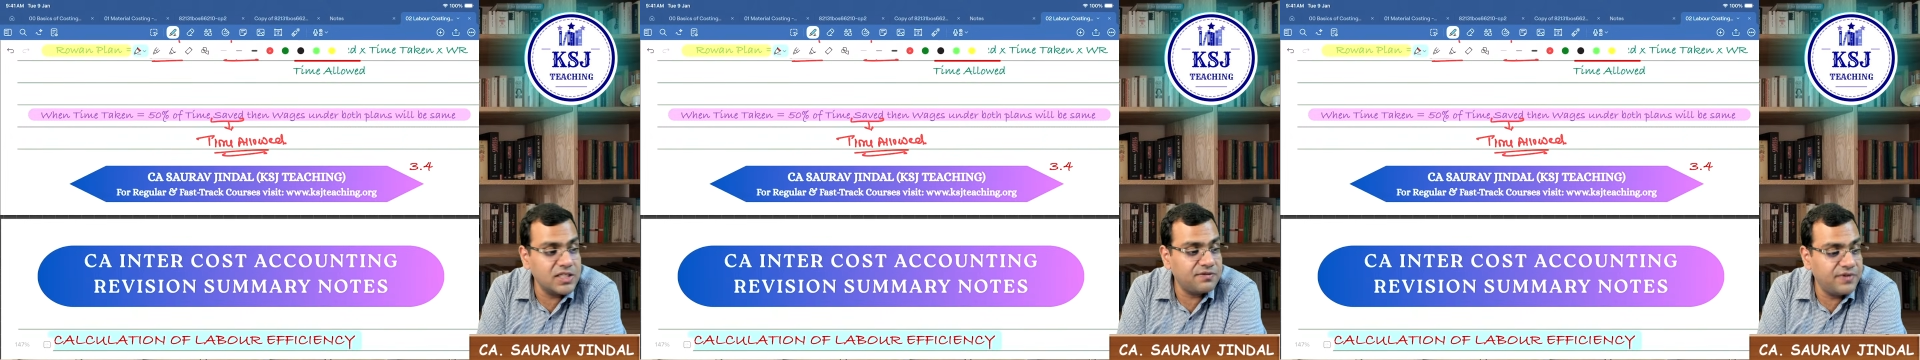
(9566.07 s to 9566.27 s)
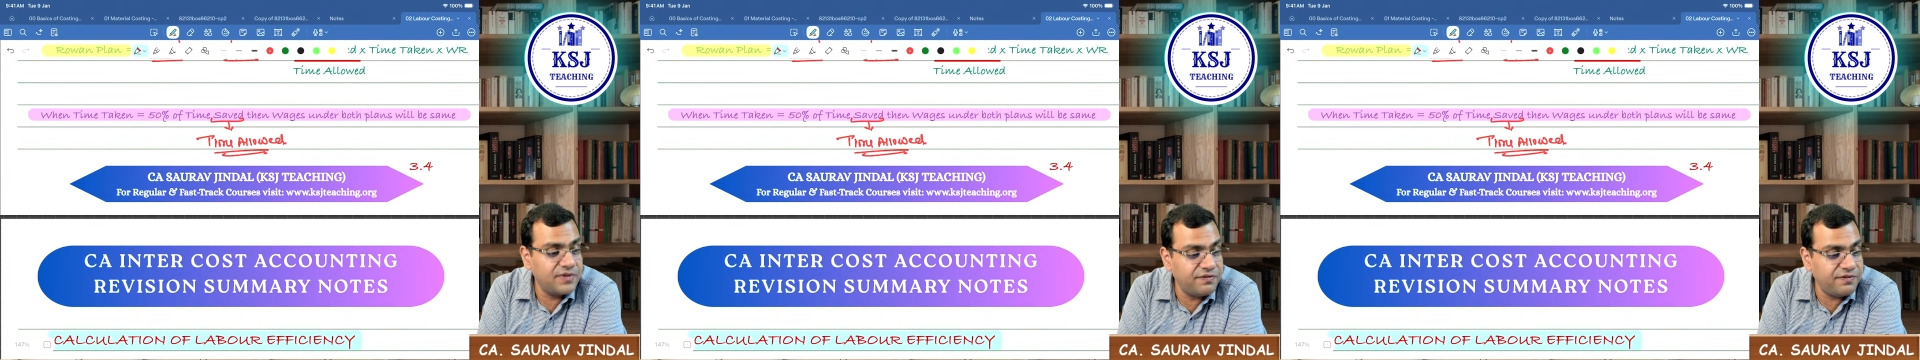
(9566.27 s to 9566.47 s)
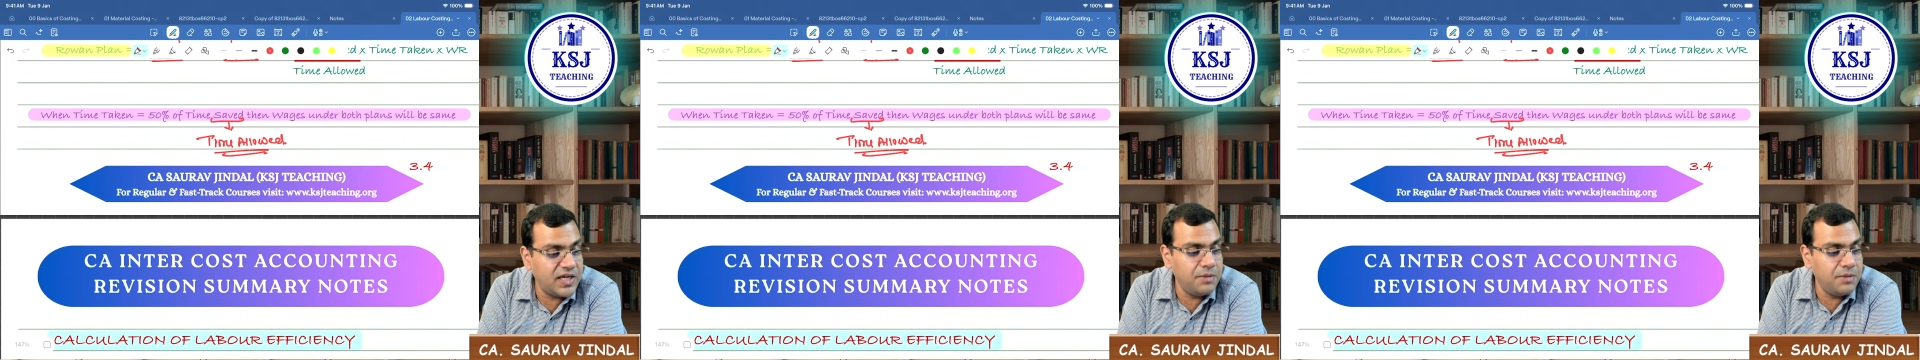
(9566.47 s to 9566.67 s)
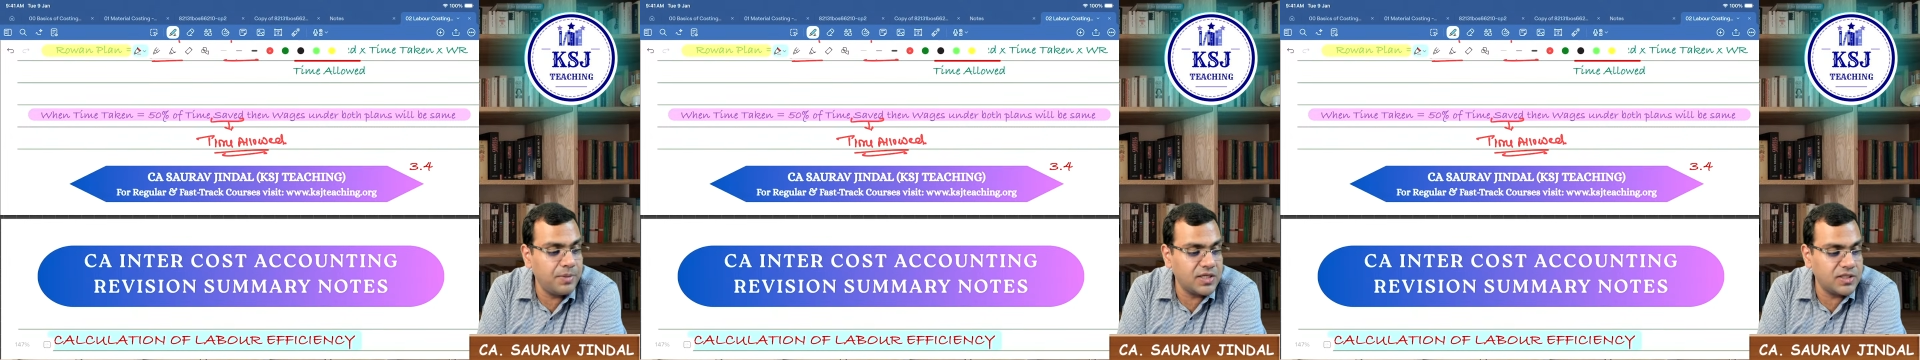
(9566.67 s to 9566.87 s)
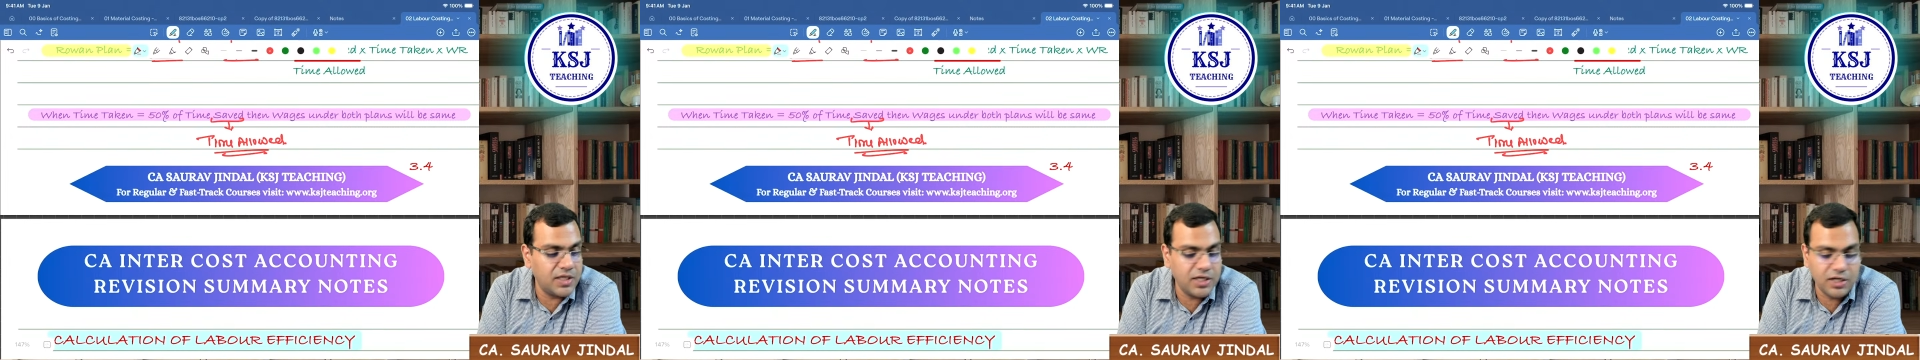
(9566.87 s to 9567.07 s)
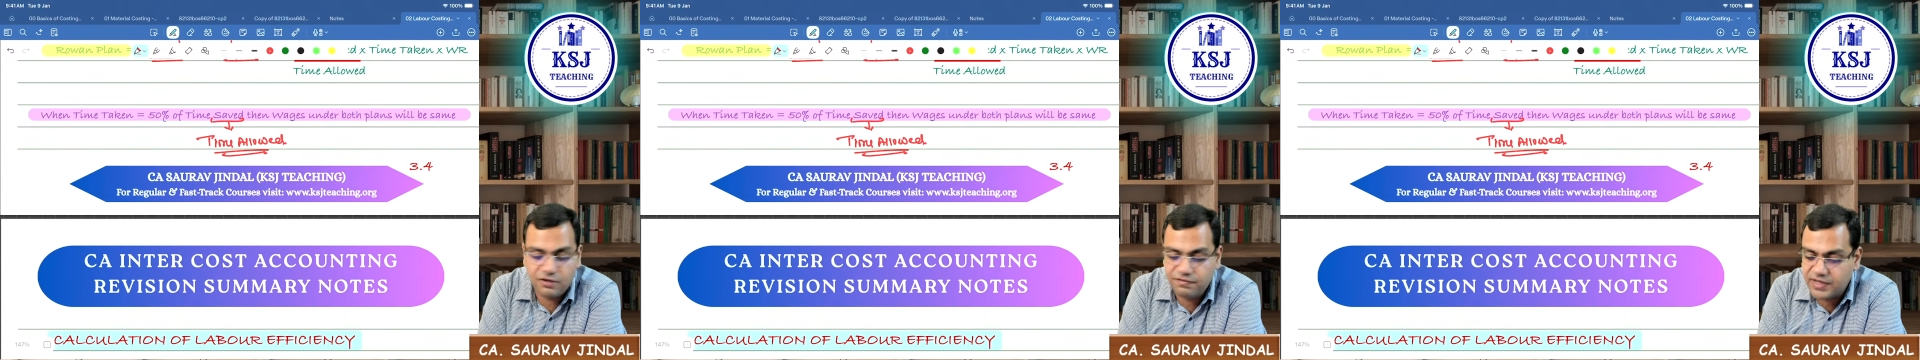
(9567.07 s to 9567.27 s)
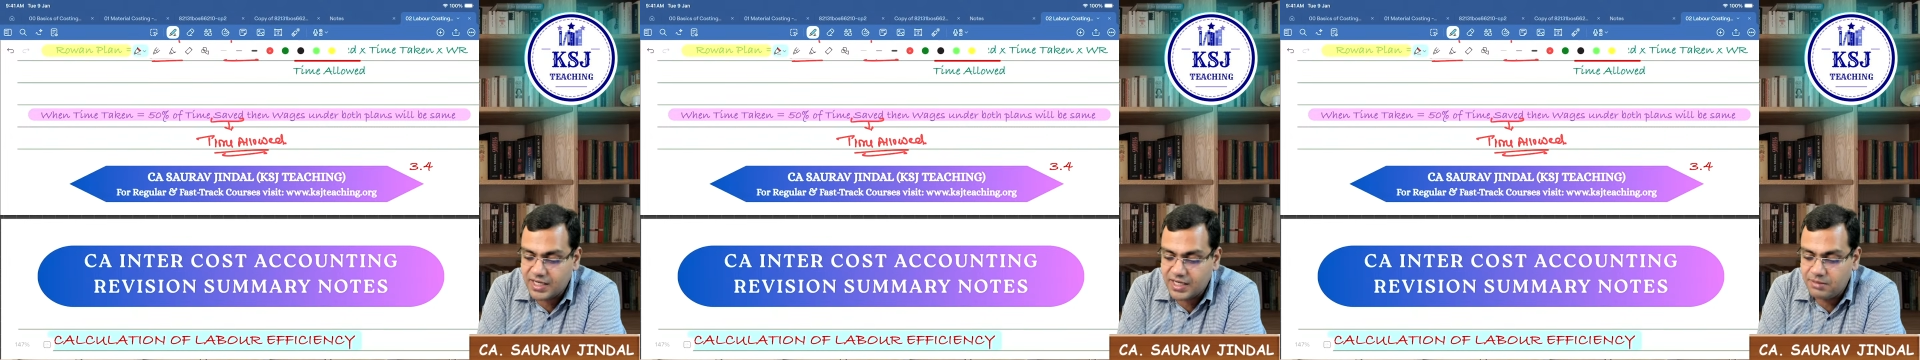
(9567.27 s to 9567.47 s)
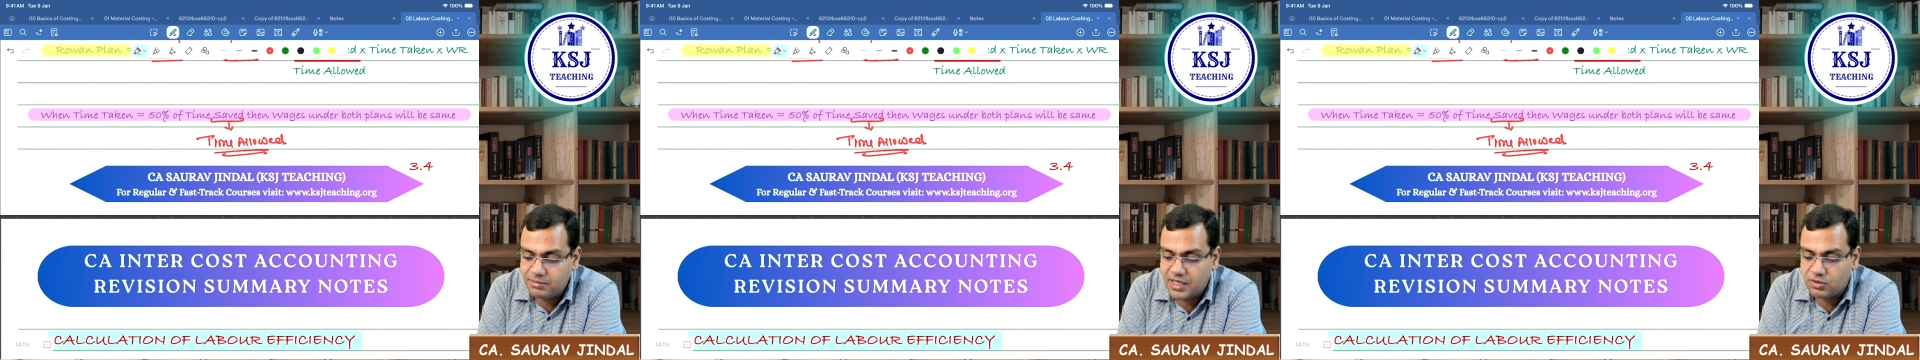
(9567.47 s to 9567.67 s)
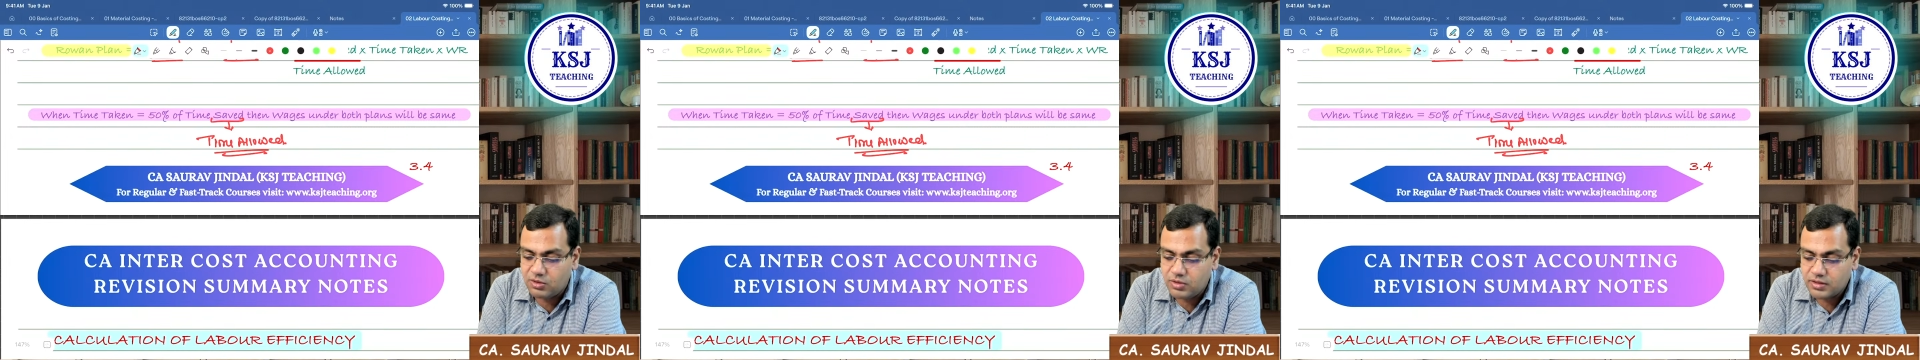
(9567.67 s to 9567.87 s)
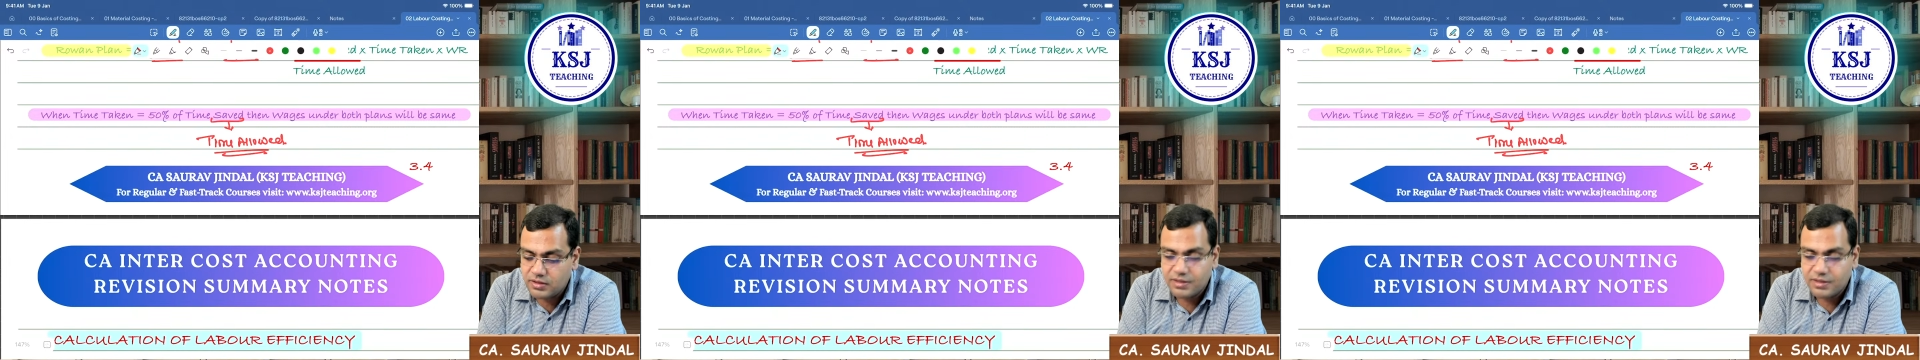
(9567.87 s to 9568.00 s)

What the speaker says: 50% of time allowed,